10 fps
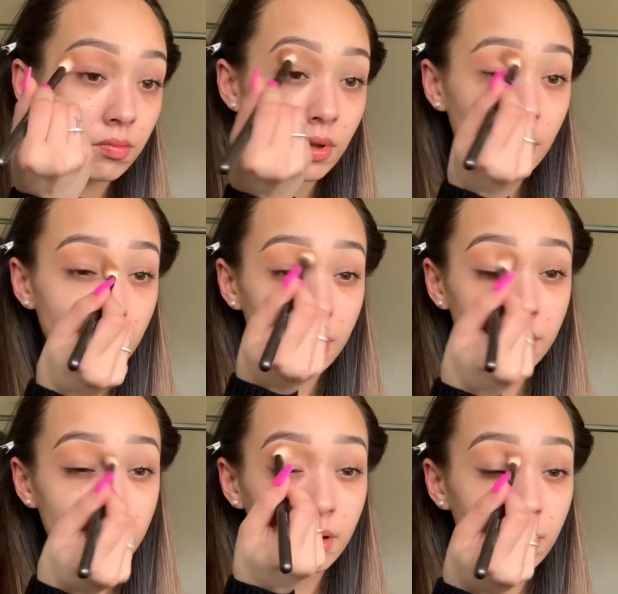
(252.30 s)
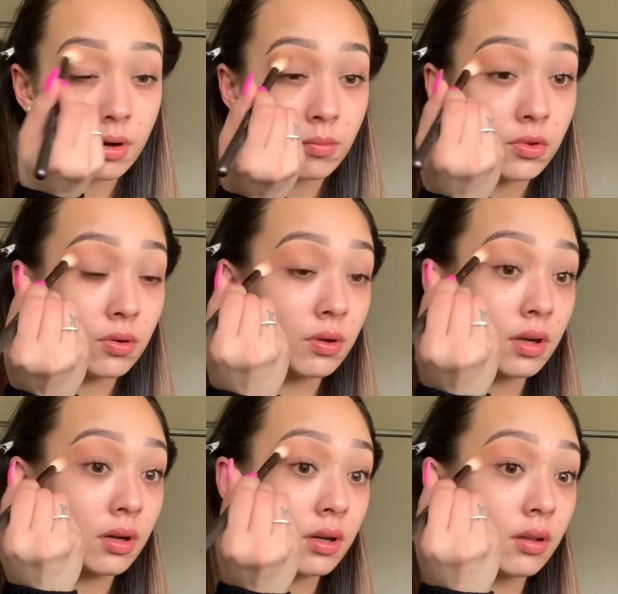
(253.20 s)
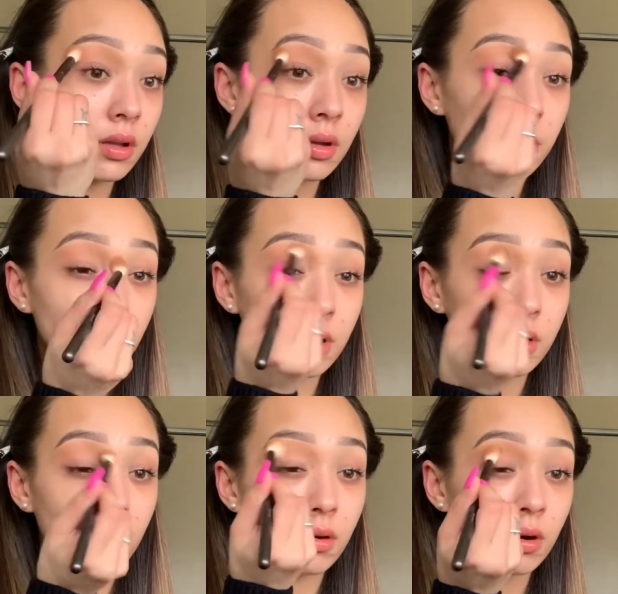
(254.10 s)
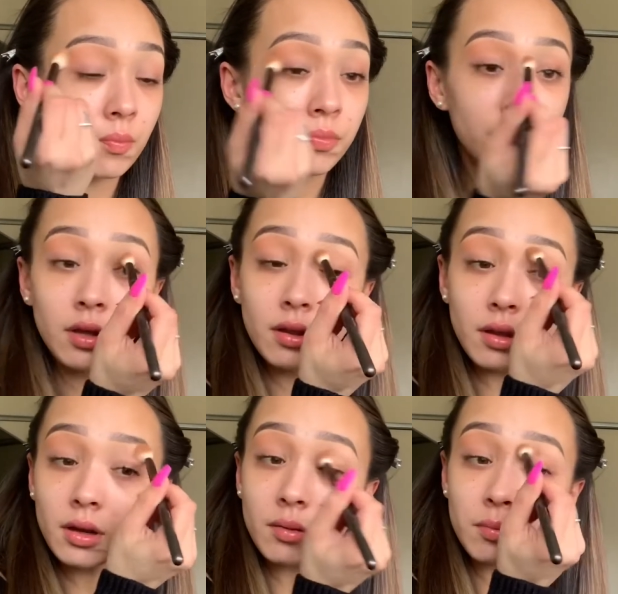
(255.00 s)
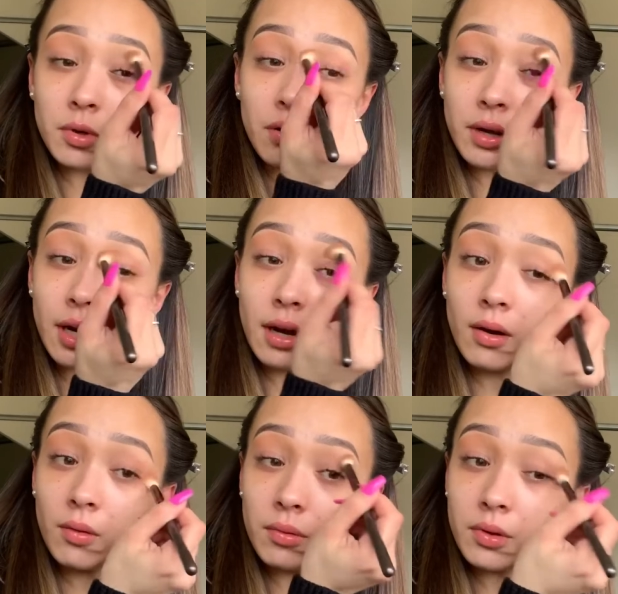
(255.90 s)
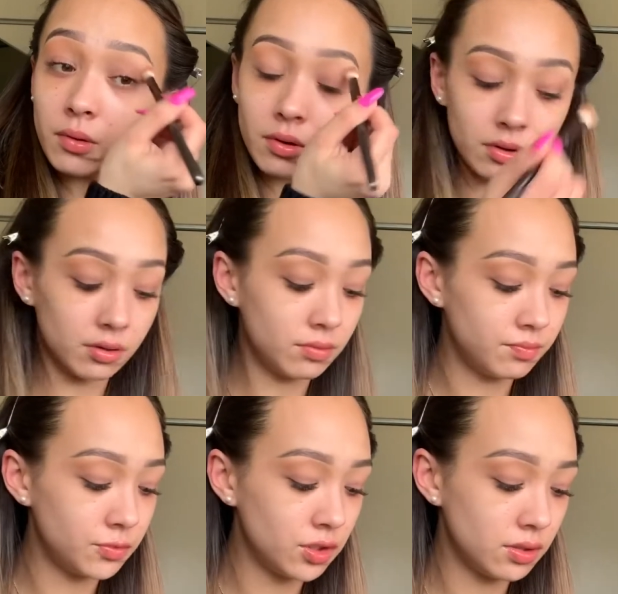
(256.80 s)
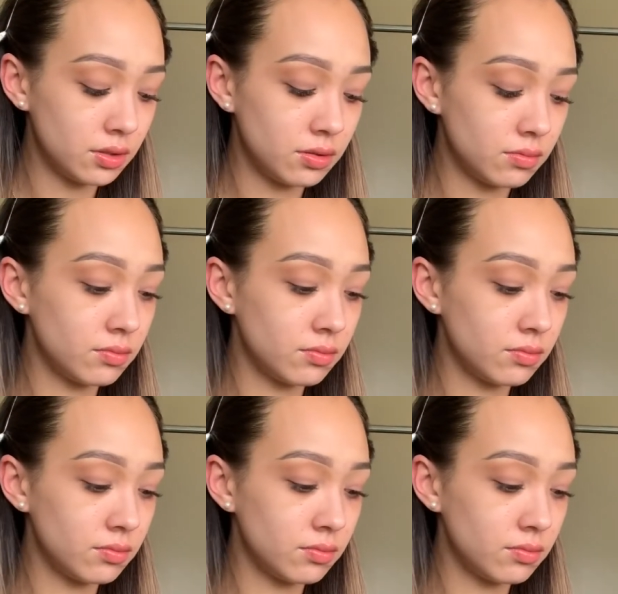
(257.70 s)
And anytime that I'm doing a glam look, or like I'm going out, or just